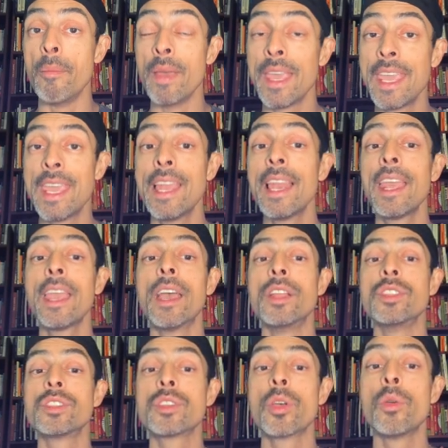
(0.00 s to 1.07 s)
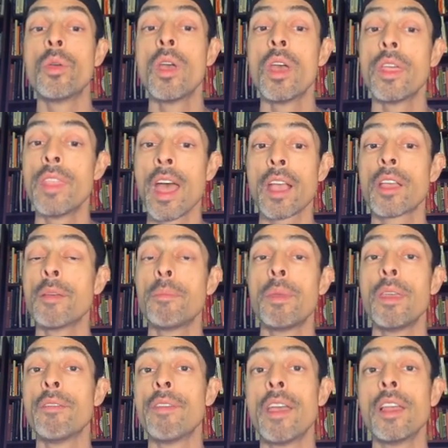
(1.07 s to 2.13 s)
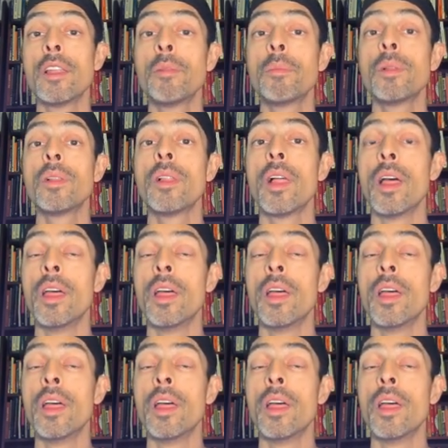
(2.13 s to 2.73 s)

healing, and so that can be available